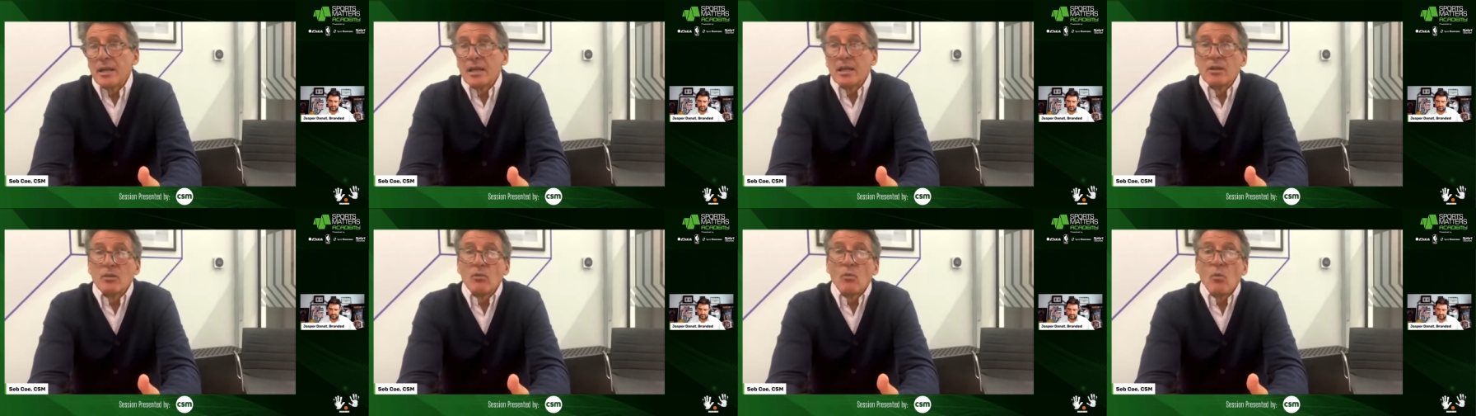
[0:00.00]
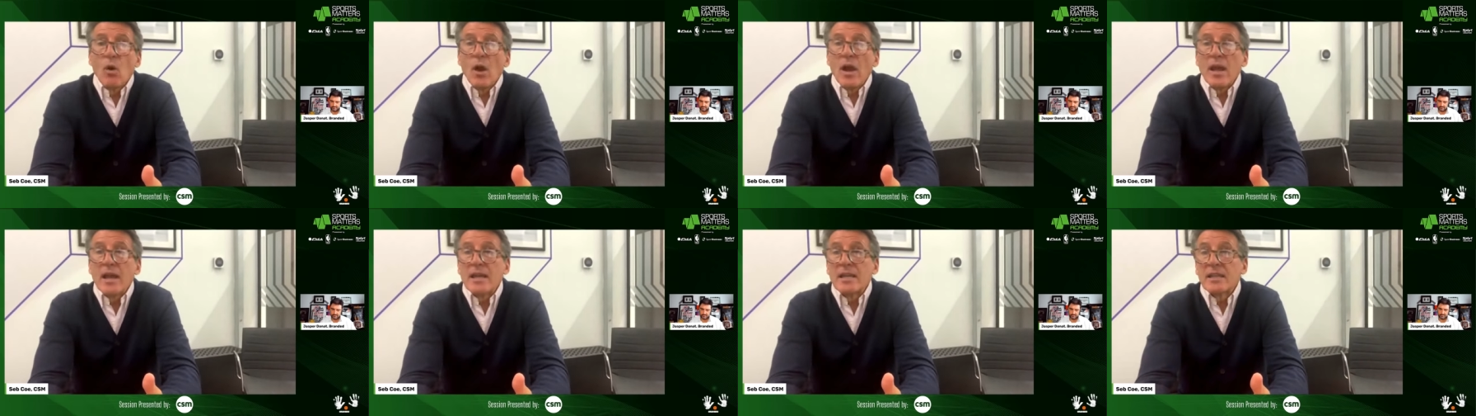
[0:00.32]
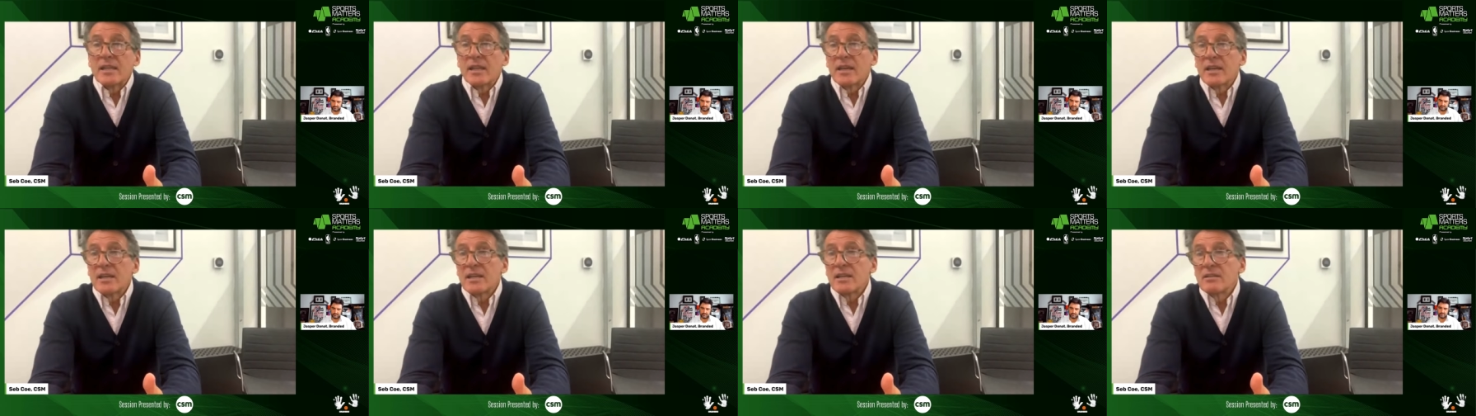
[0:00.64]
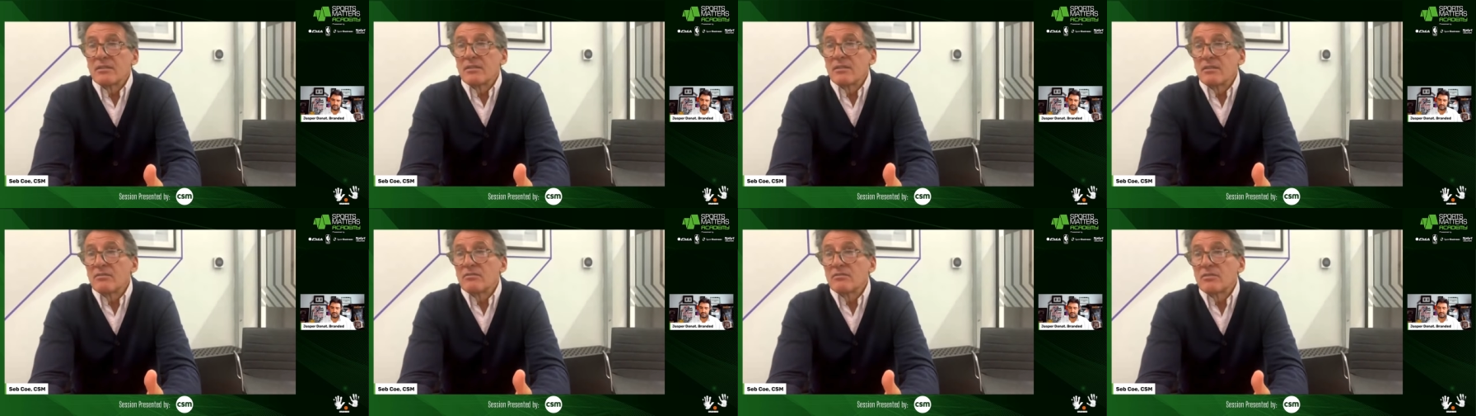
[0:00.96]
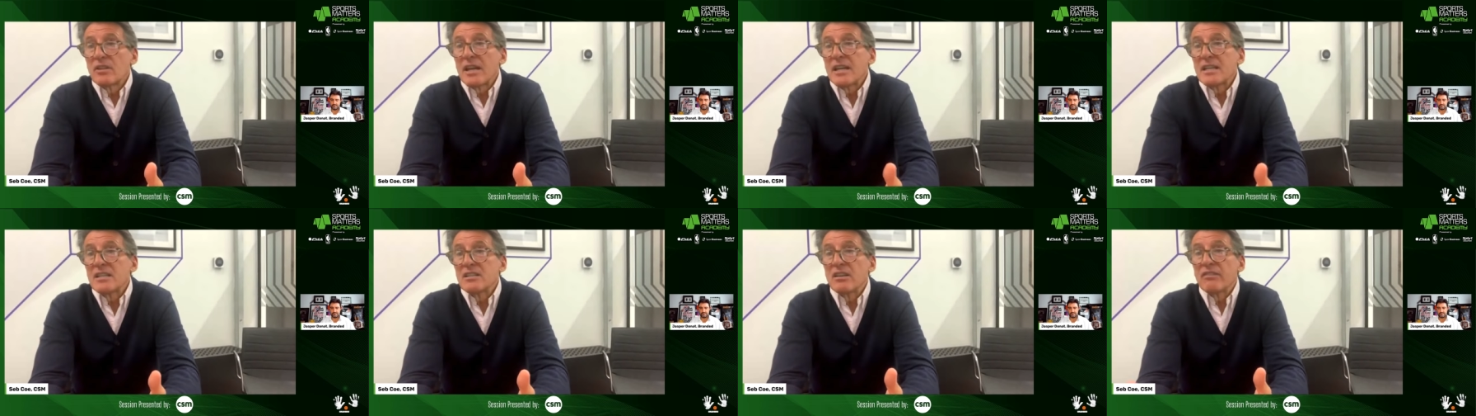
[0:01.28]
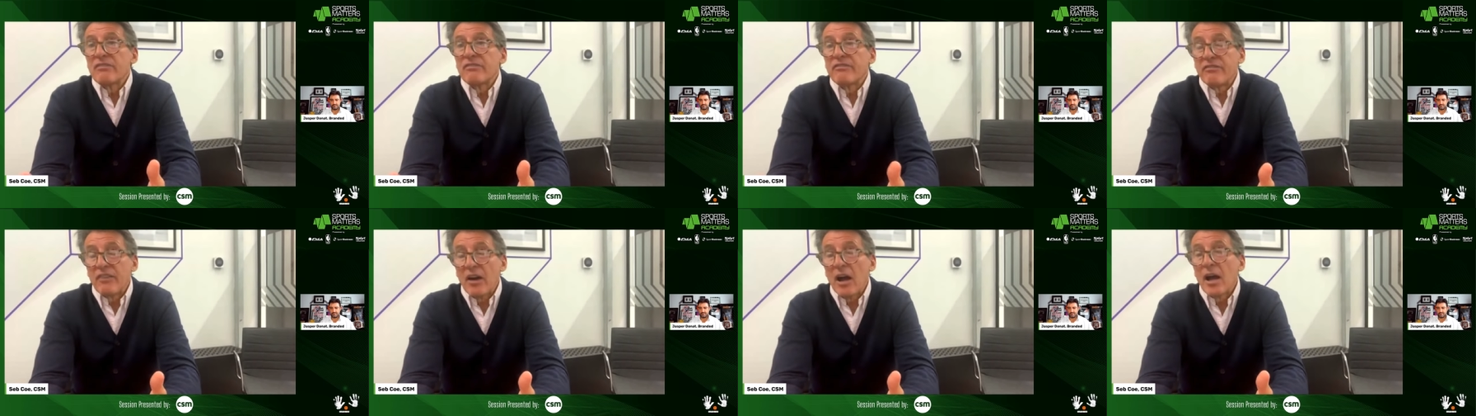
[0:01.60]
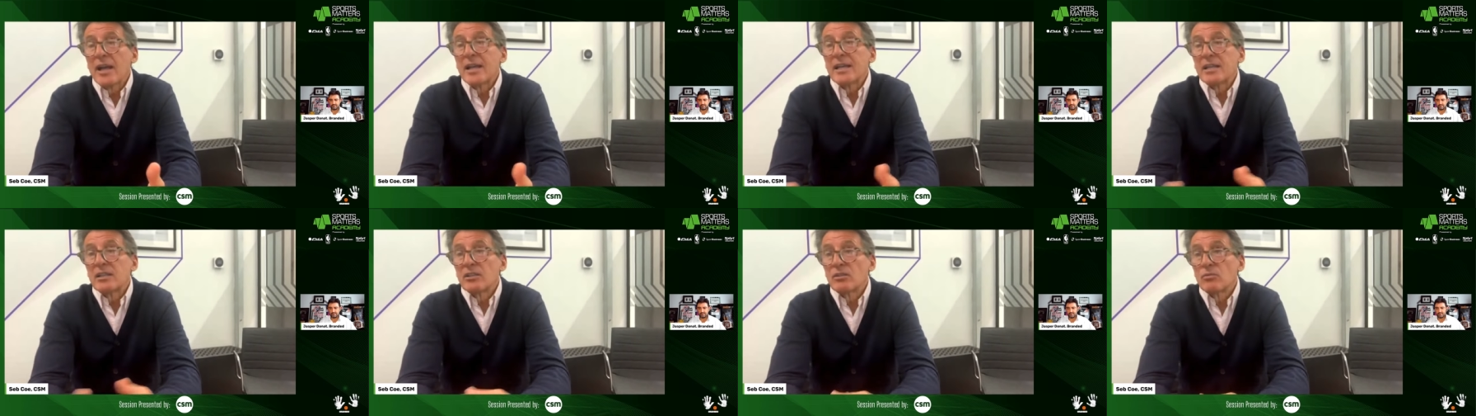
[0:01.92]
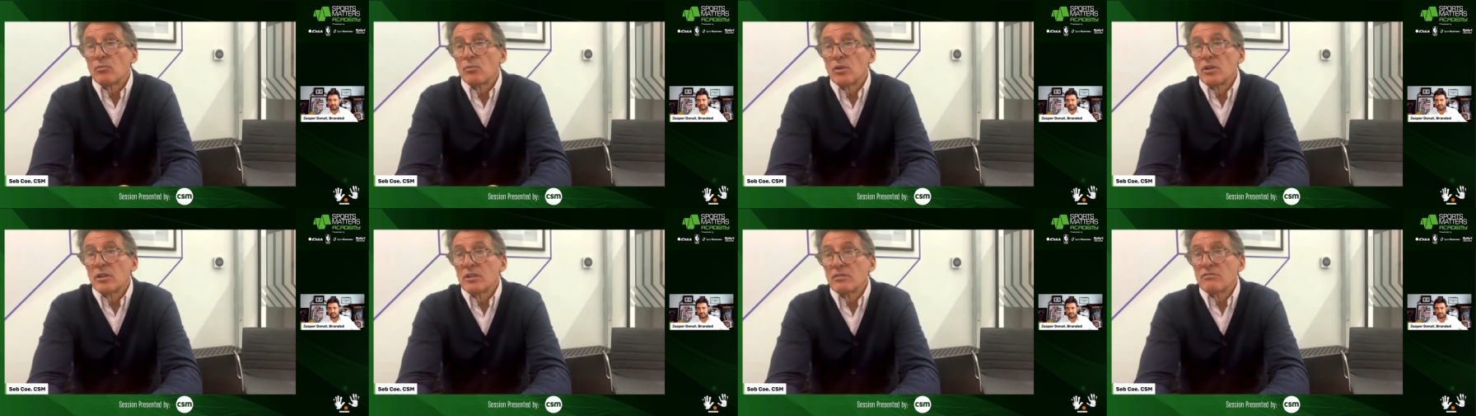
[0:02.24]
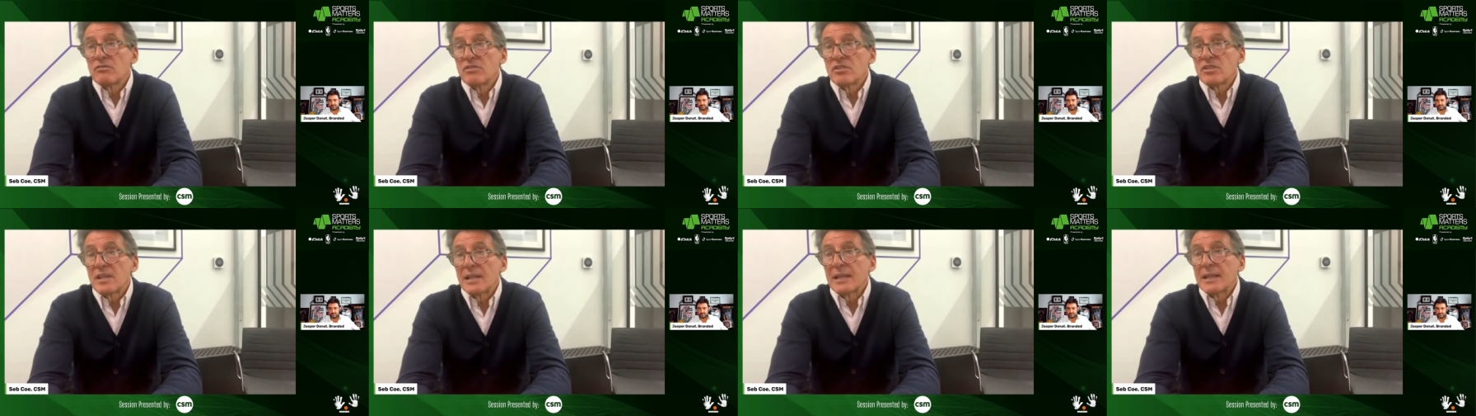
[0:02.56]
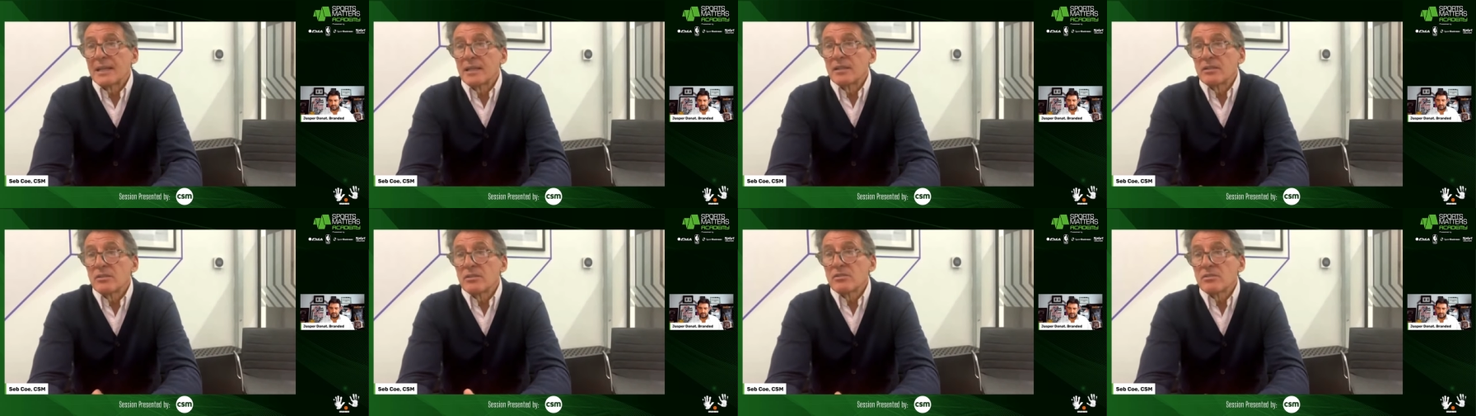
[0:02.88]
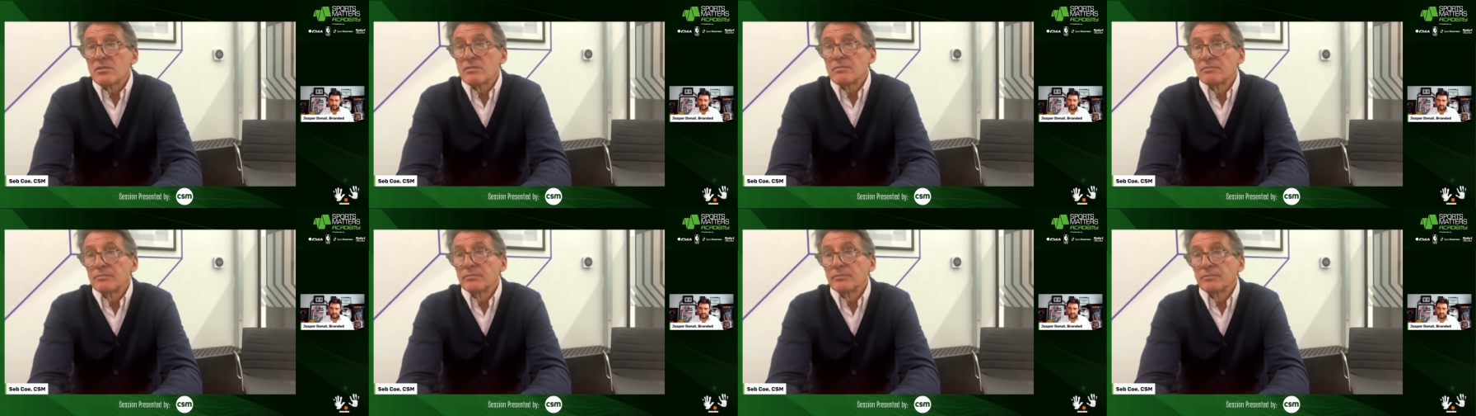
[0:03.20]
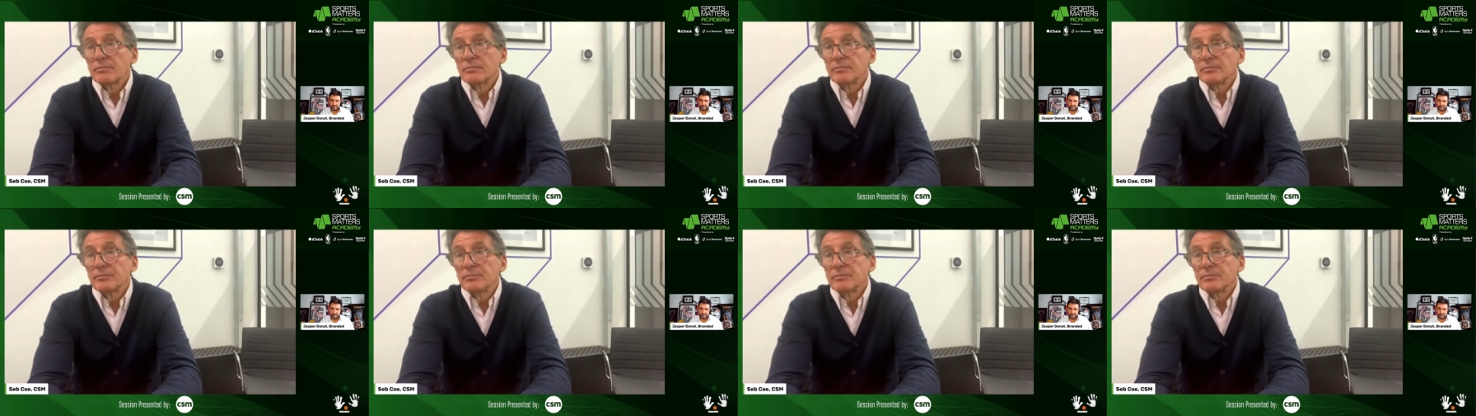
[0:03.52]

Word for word: in a way, they they define the word resilience.